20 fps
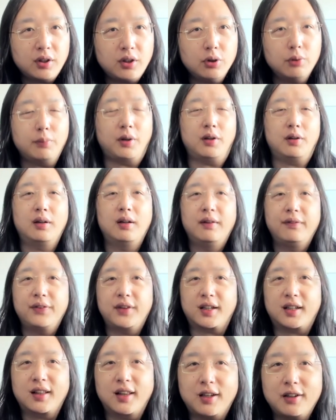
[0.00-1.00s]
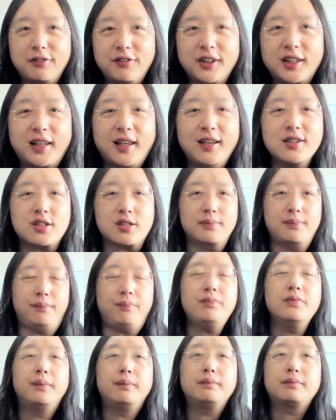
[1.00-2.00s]
humor, the
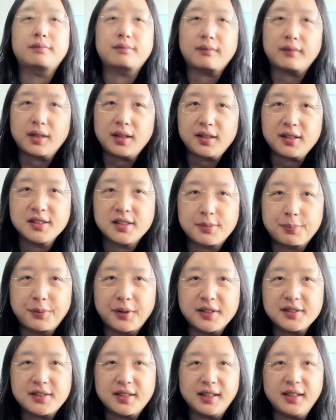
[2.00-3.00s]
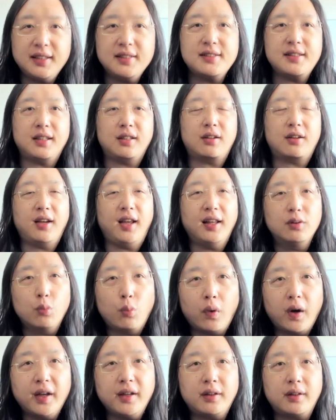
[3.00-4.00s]
clarification, spreads easier
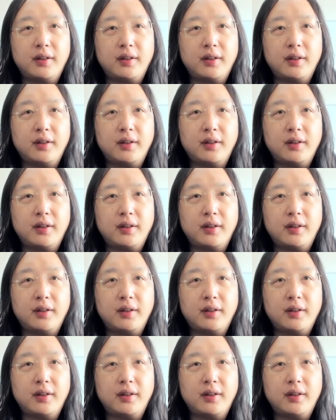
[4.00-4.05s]
and